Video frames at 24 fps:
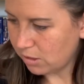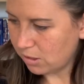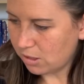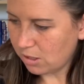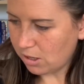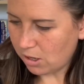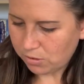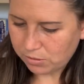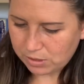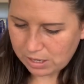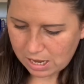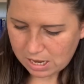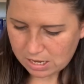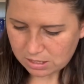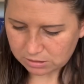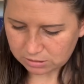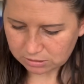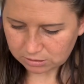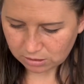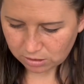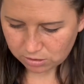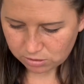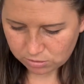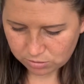Okay, so
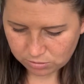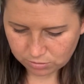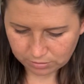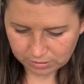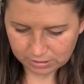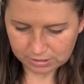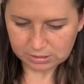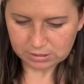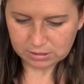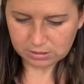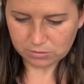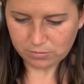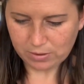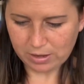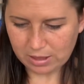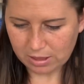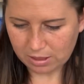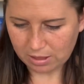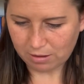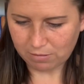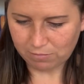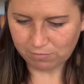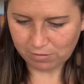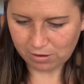this is the way that they
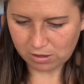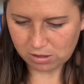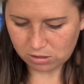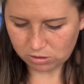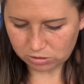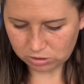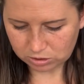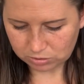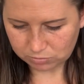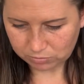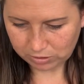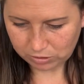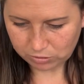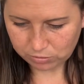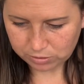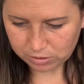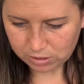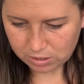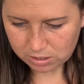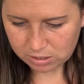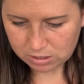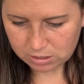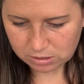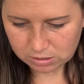fell. I'll just
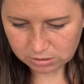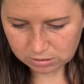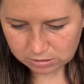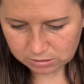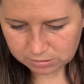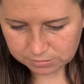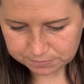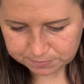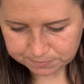reorganize.